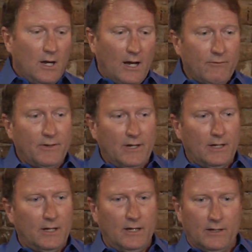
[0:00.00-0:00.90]

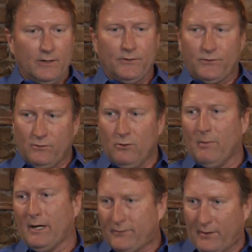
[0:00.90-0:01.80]
everything is New
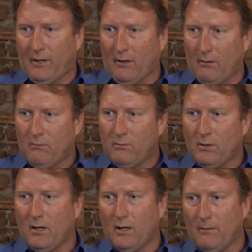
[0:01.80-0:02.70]
Mexico.
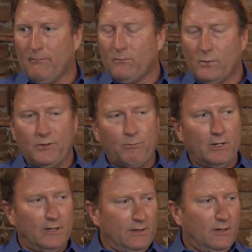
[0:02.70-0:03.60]
We
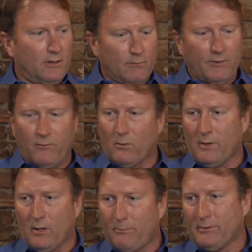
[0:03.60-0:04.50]
spent a year before
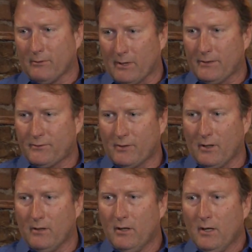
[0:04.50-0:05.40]
we opened the
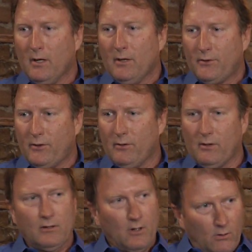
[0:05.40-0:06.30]
restaurant
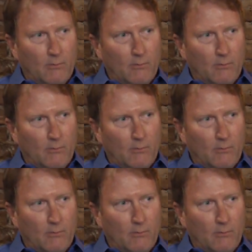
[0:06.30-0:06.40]
to go